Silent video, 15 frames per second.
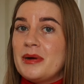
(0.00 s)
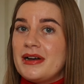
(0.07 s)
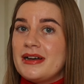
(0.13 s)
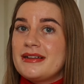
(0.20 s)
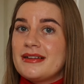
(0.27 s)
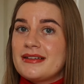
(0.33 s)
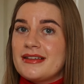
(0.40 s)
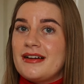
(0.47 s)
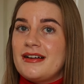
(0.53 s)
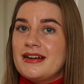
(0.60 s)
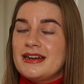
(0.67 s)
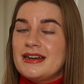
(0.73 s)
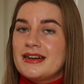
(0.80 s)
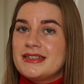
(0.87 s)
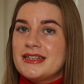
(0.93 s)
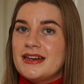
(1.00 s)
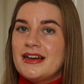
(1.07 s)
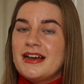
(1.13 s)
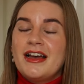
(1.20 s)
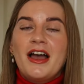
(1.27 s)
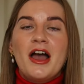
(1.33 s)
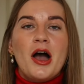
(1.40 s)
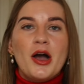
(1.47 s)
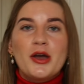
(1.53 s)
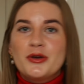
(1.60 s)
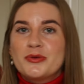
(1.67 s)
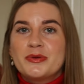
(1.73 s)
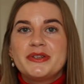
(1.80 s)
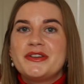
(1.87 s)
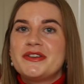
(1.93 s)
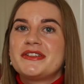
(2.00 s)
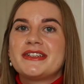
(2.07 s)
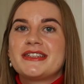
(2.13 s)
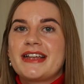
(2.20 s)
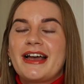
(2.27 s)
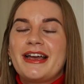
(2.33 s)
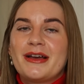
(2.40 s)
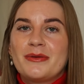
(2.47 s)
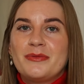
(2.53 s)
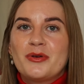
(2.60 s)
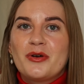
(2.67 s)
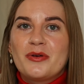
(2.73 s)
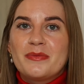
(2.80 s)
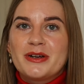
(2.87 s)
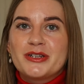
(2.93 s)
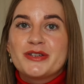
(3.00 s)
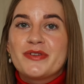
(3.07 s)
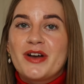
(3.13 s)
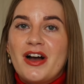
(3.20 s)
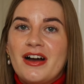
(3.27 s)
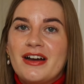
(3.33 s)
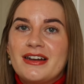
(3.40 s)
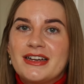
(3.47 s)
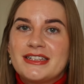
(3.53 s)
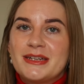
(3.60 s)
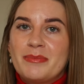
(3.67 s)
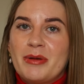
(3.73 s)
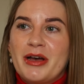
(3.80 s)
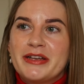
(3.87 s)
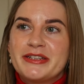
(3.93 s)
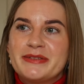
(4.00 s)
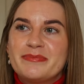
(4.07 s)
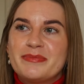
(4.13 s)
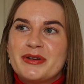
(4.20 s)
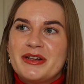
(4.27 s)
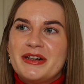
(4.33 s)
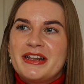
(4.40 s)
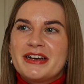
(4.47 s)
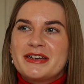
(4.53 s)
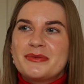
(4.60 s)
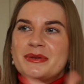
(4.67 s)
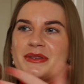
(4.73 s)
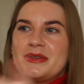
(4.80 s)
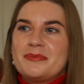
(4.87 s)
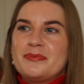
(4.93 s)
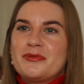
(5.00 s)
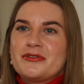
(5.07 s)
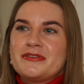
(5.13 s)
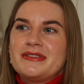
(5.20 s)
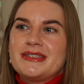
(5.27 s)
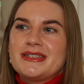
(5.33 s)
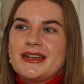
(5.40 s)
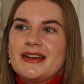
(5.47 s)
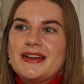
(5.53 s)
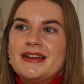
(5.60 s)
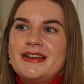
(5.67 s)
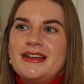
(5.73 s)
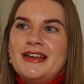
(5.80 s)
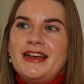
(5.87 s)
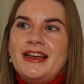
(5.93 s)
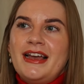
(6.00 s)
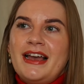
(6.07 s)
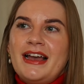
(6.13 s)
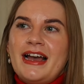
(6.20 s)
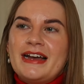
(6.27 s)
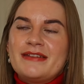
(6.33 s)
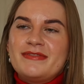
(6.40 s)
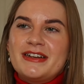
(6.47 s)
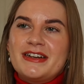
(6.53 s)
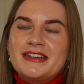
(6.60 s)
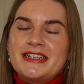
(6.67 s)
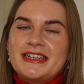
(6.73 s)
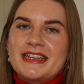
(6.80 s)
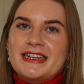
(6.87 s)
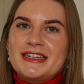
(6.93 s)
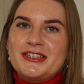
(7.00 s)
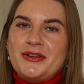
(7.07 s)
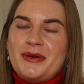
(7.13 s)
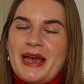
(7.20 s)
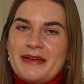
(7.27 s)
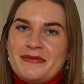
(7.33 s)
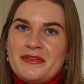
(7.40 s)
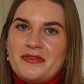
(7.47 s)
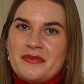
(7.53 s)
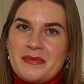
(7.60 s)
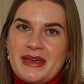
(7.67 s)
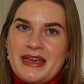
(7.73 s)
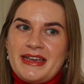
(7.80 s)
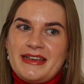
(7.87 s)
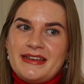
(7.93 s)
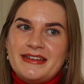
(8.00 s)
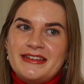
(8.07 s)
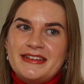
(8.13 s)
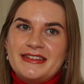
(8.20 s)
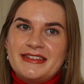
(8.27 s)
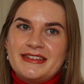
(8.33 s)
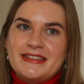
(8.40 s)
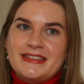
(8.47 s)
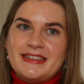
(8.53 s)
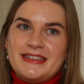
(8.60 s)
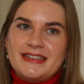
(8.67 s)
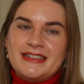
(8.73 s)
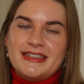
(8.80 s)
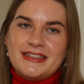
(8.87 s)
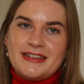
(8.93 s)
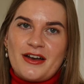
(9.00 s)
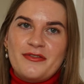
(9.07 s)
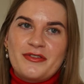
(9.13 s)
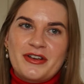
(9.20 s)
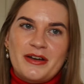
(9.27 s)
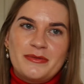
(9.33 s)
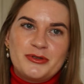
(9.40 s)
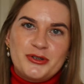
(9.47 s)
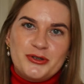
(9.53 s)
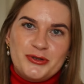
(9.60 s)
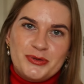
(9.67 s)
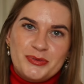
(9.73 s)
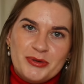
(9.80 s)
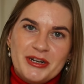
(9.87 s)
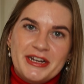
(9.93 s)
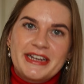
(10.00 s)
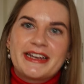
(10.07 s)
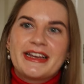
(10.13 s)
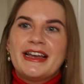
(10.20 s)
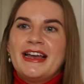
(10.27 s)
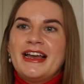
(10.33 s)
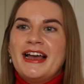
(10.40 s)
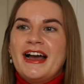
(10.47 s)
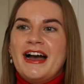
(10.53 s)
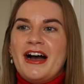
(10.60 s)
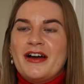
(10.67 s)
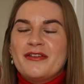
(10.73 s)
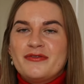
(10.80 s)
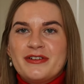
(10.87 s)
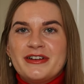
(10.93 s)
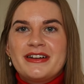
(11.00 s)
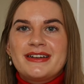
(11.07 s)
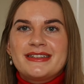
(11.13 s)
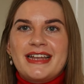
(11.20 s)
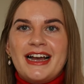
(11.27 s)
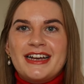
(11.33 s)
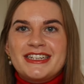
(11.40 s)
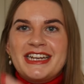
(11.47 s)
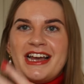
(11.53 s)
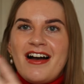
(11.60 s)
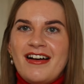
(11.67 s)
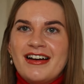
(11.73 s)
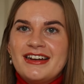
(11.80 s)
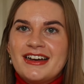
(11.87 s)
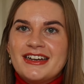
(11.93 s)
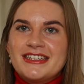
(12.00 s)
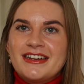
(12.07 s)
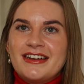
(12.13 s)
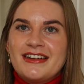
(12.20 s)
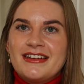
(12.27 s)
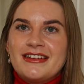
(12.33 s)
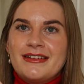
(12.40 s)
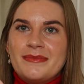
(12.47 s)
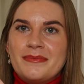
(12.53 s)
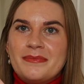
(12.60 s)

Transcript: buy another highlighter I always used to say I'm not much of a highlighter person but like with the bronzer and realising that it's too heavy for me since discovering I'm a true spring I've realised that actually highlighter